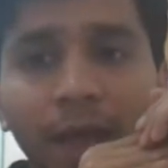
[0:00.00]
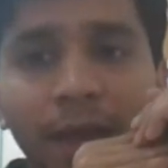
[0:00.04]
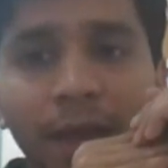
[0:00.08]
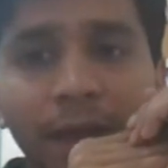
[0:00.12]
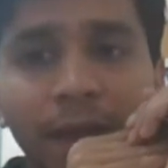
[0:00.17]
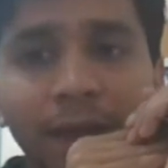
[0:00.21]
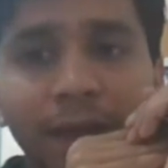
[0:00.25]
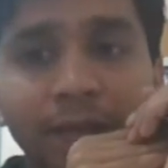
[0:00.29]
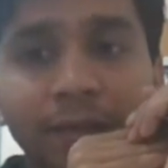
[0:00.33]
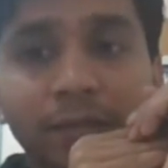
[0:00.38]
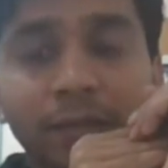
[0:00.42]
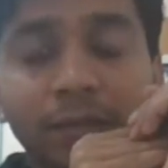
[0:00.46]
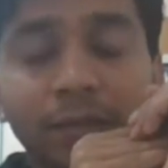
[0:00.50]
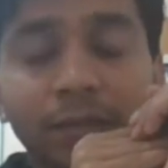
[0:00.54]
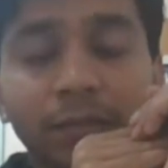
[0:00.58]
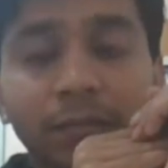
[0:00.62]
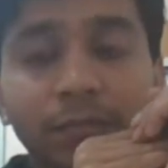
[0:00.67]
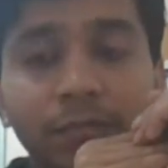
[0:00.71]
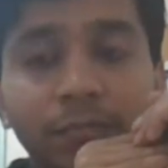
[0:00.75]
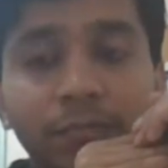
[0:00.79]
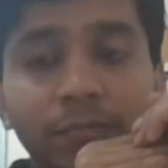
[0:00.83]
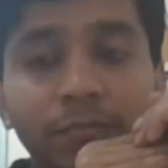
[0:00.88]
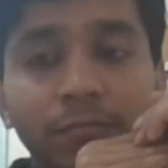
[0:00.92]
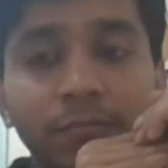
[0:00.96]
and
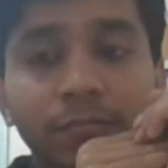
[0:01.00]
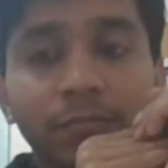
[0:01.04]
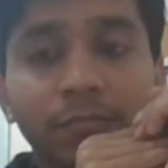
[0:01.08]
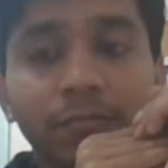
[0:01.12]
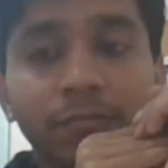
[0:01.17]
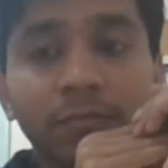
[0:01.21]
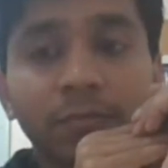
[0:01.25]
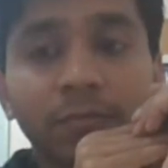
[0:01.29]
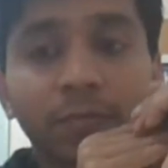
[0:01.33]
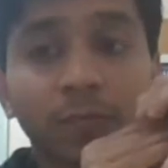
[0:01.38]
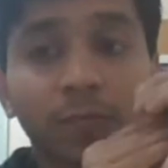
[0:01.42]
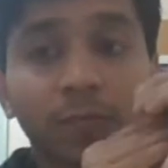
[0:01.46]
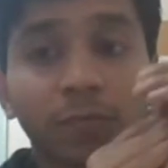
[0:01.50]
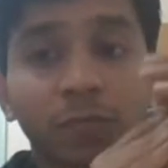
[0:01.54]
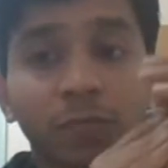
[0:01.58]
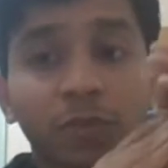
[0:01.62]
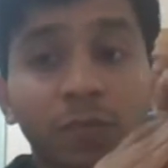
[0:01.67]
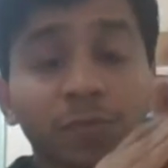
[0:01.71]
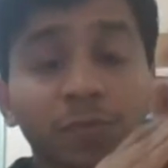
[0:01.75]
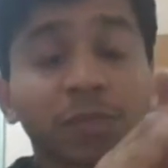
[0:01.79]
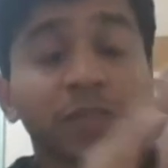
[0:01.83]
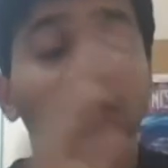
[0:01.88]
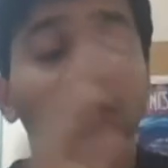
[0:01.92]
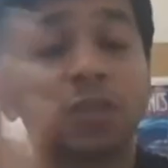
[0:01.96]

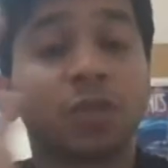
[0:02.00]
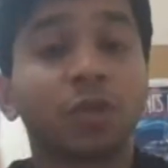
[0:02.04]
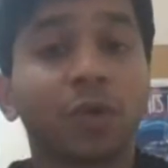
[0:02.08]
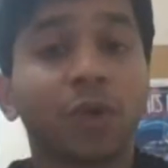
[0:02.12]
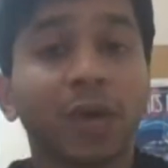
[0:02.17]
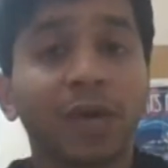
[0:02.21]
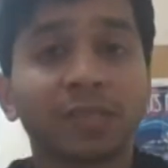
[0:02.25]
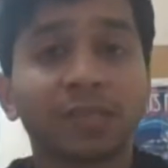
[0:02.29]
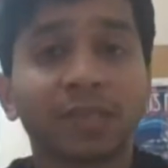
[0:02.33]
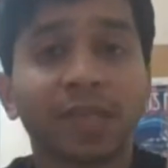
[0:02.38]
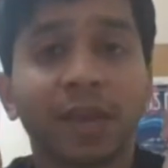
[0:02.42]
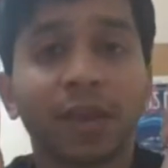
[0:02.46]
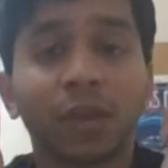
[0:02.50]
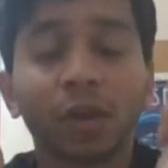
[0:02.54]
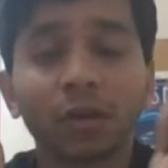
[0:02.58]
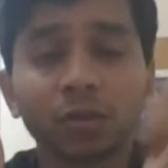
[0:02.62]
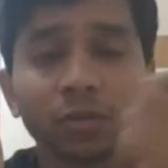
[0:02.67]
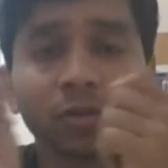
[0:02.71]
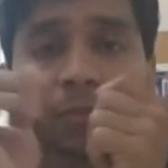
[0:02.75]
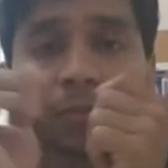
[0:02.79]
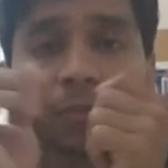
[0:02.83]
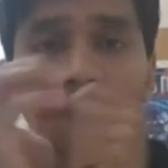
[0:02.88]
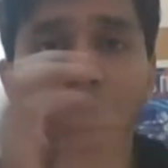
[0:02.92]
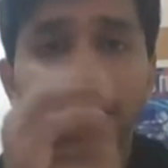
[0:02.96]
something you guys can
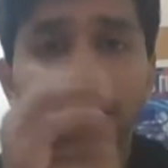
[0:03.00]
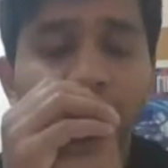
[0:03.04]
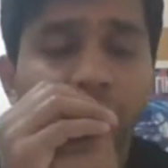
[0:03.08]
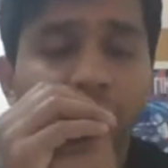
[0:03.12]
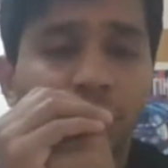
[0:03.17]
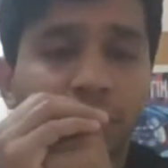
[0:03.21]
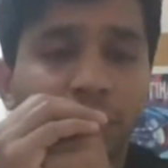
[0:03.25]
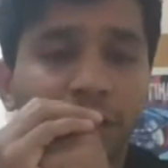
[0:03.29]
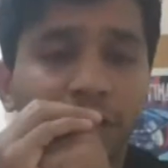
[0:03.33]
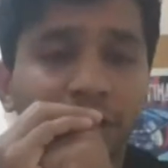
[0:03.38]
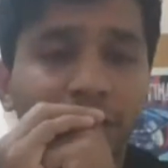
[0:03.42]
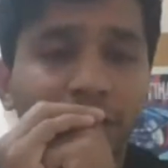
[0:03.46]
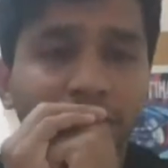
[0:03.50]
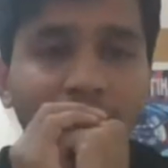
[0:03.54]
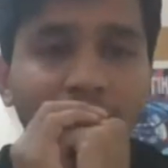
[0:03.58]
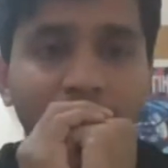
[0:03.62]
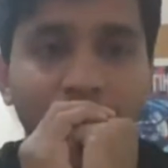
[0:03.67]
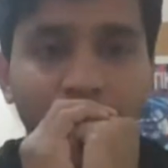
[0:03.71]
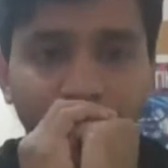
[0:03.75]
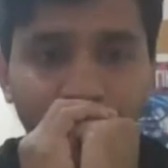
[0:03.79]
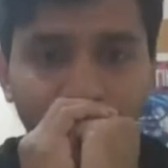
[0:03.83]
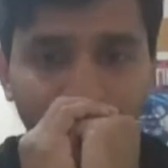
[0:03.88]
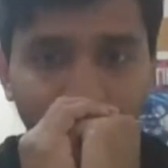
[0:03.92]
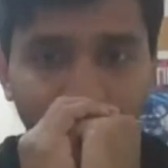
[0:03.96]
also make sure is
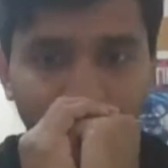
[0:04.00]
that,